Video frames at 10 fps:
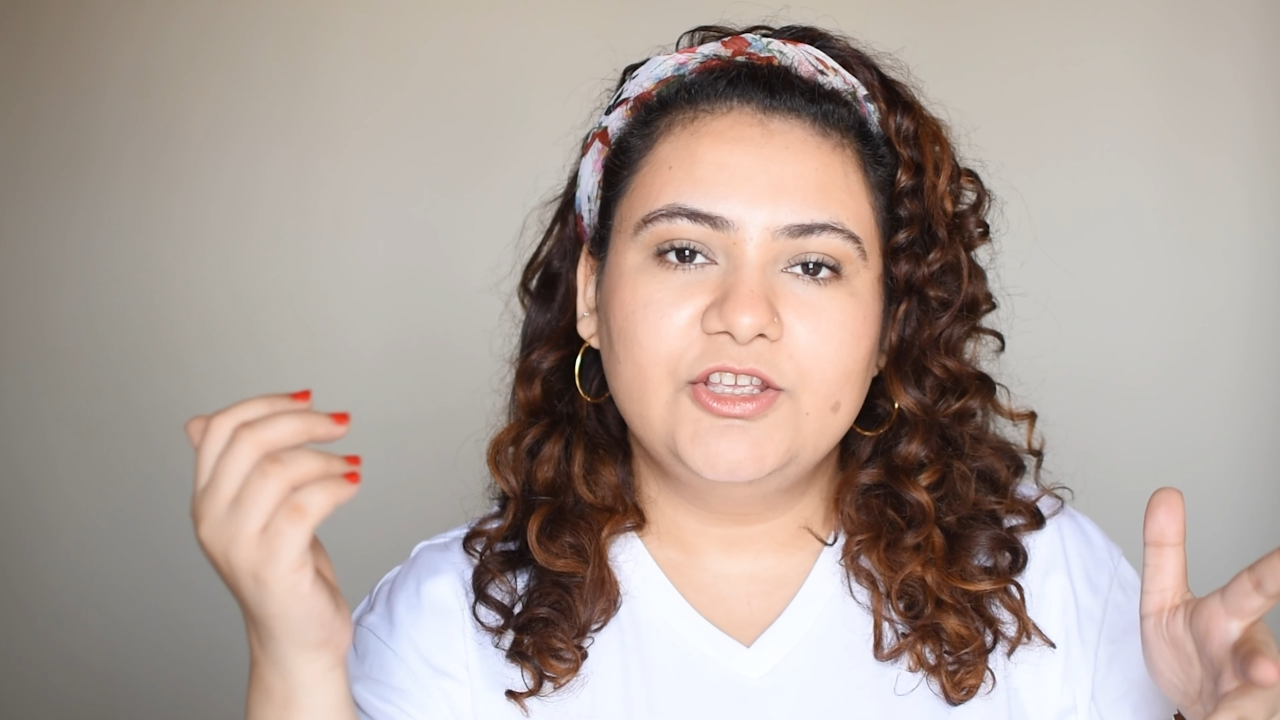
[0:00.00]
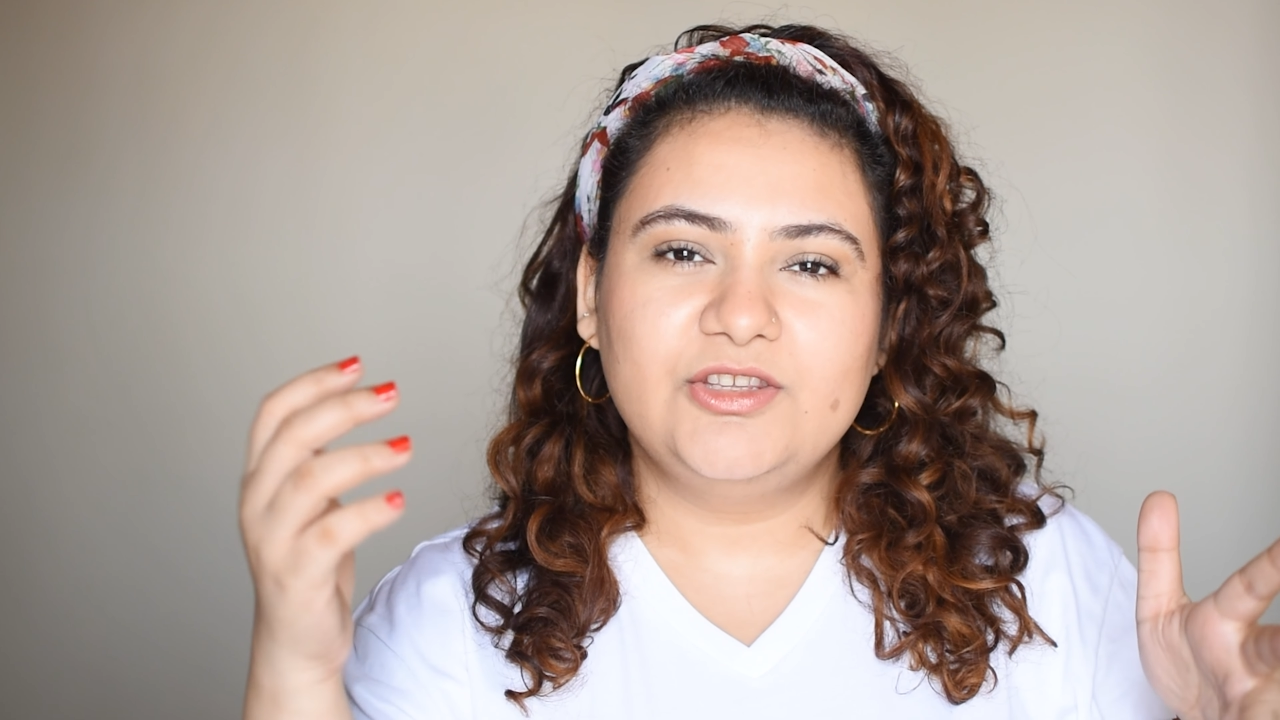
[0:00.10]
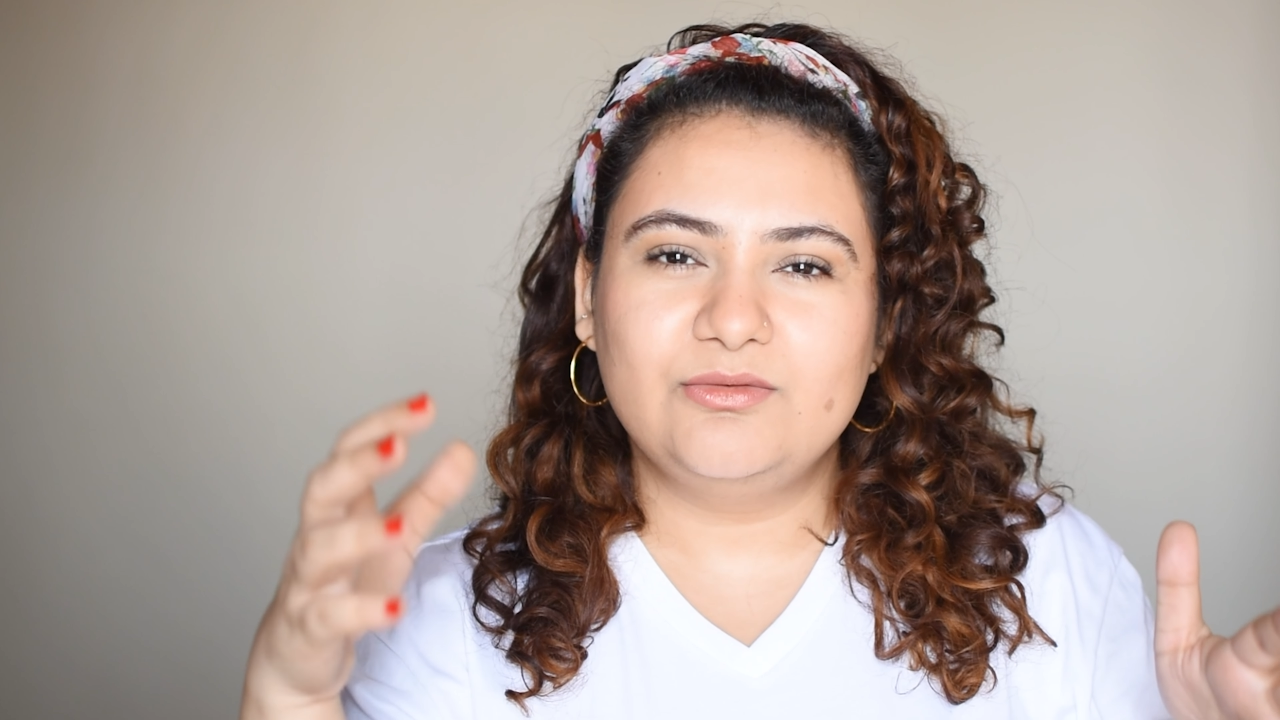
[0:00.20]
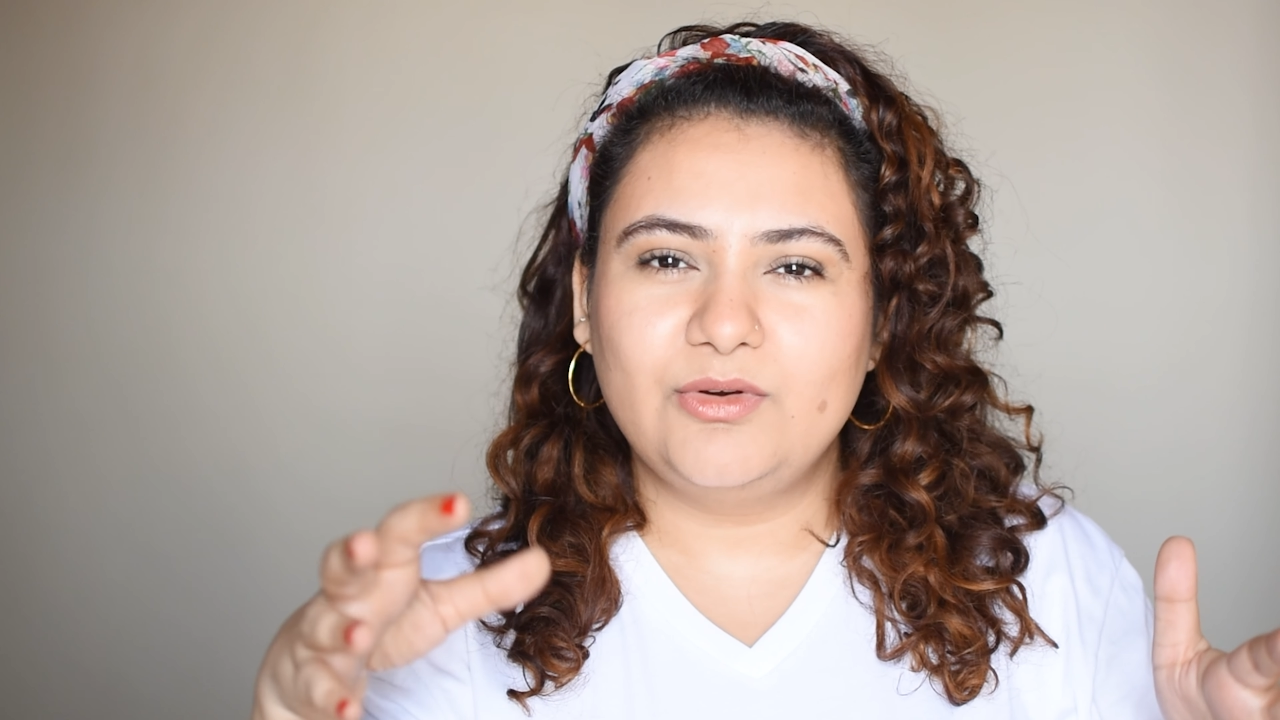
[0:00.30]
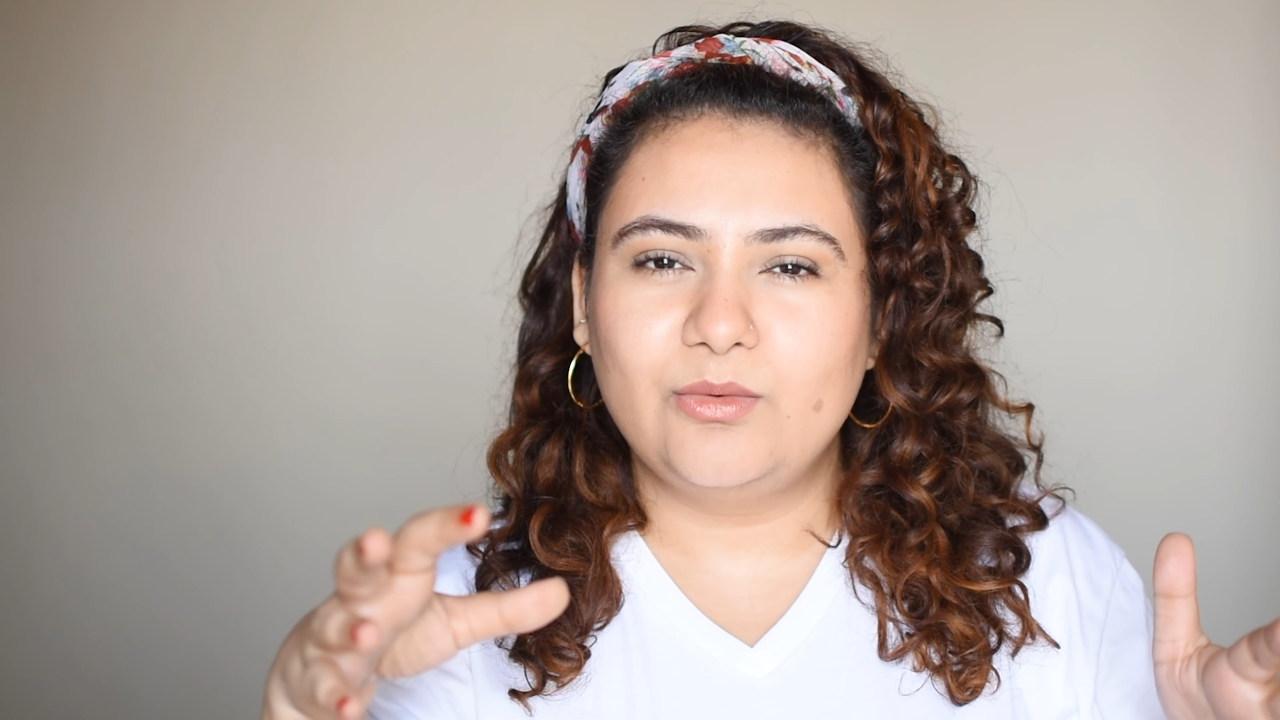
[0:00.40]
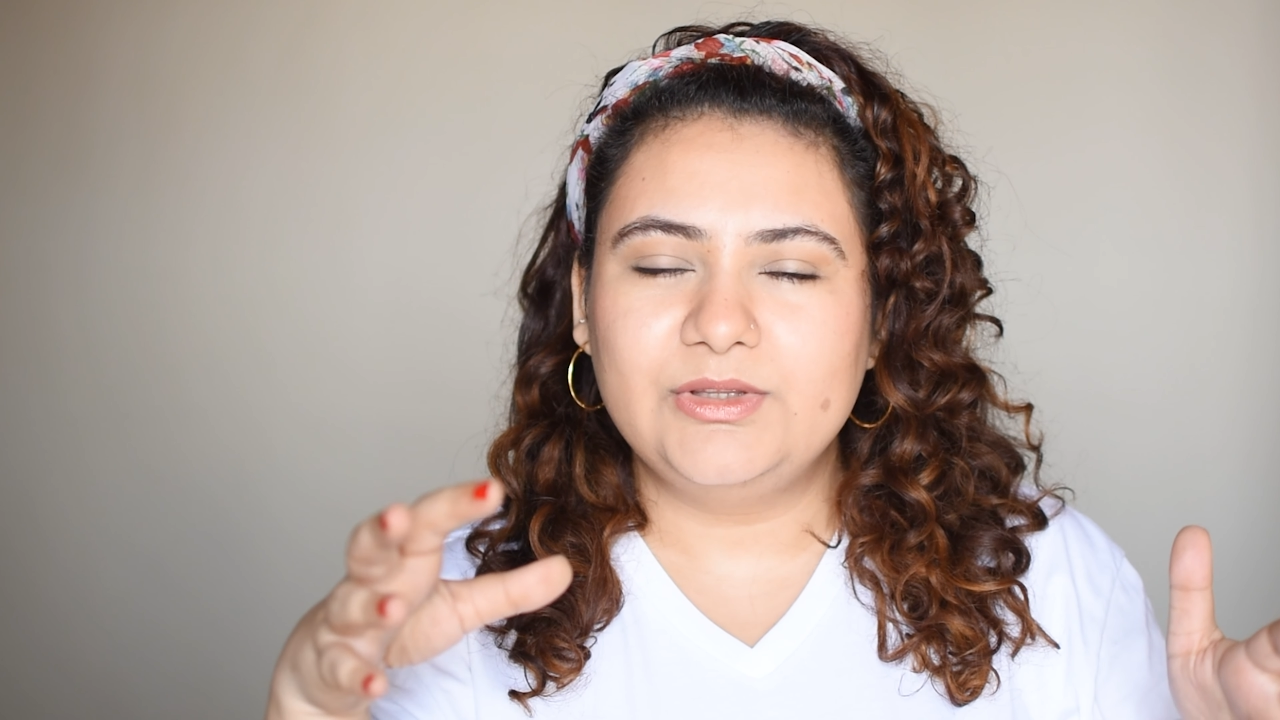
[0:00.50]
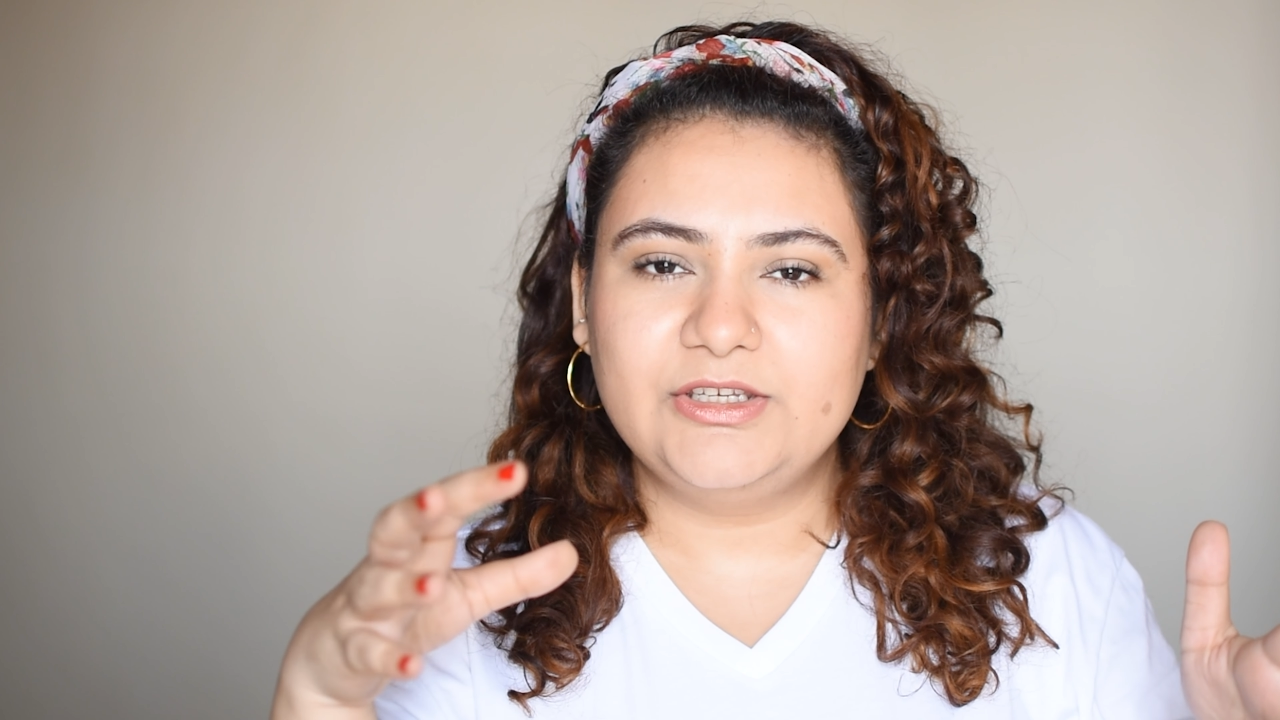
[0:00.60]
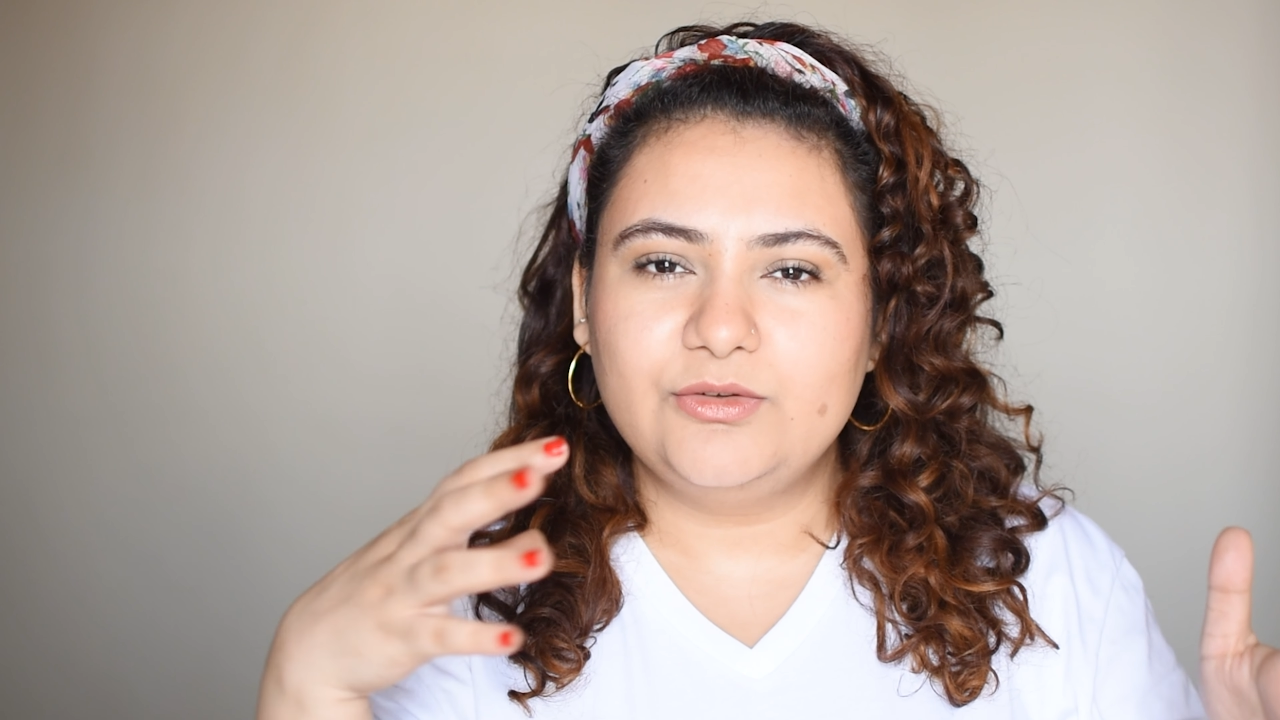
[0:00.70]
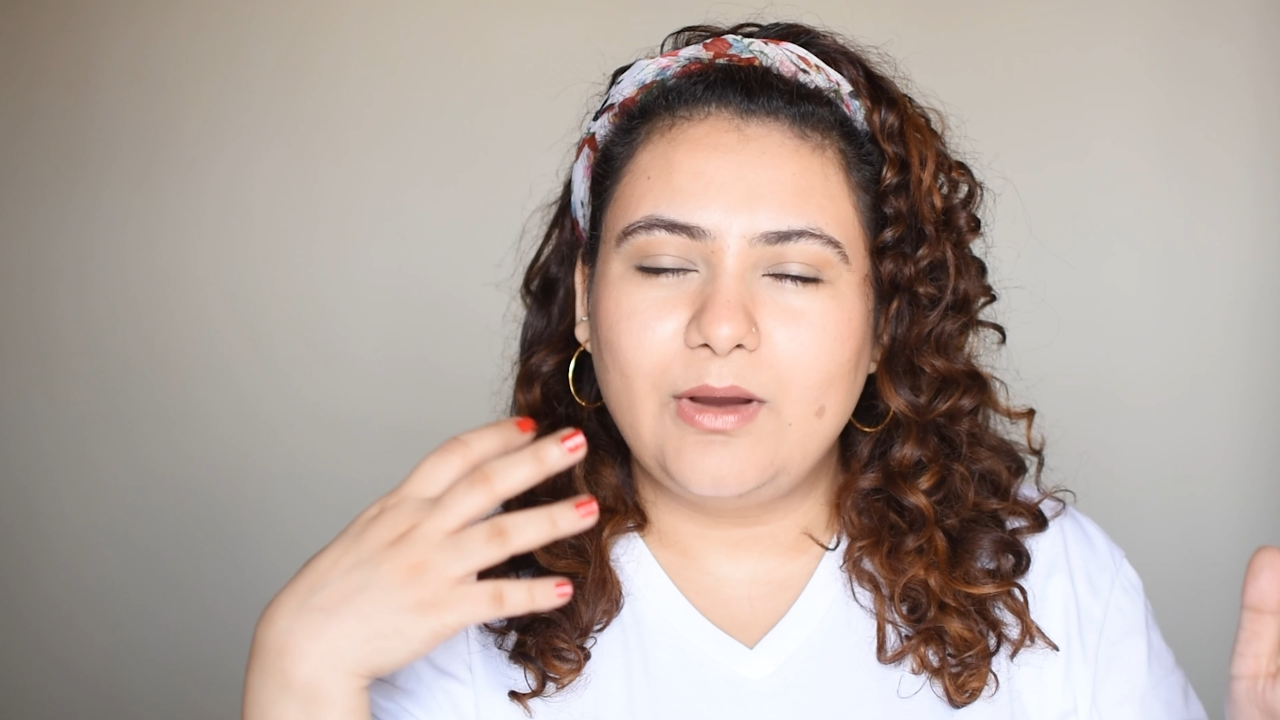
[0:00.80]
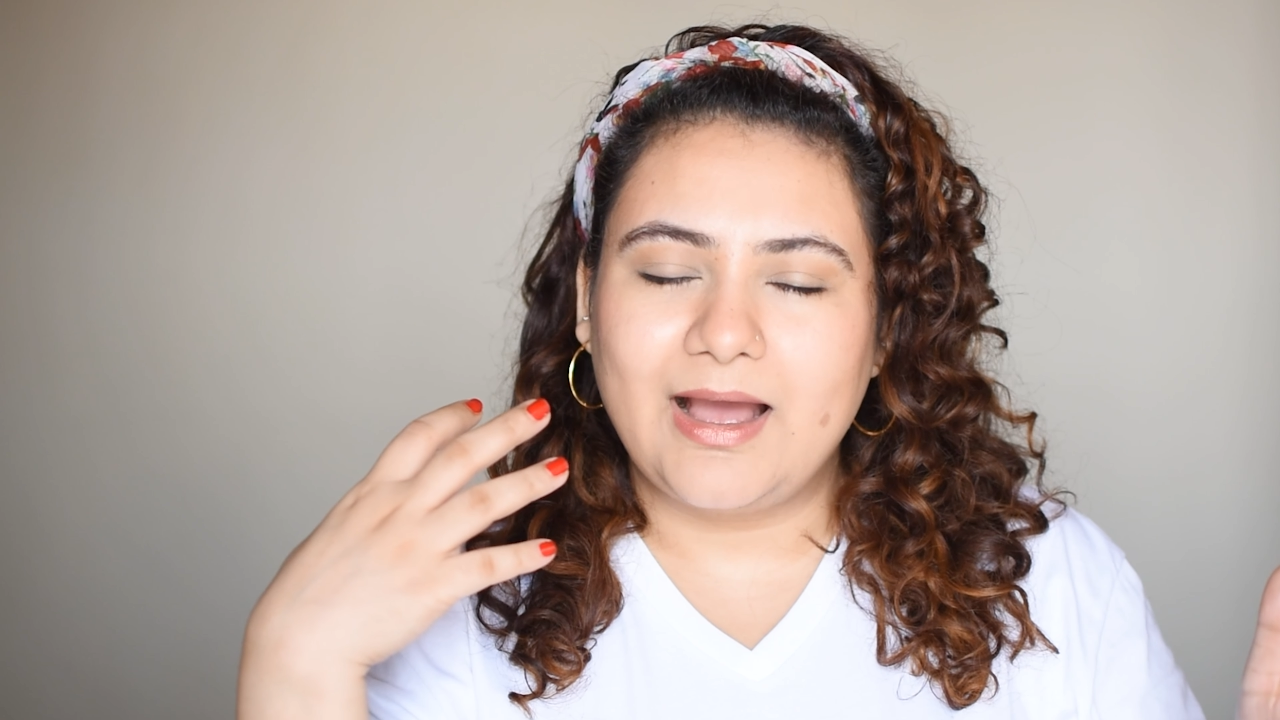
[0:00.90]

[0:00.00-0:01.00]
you know that you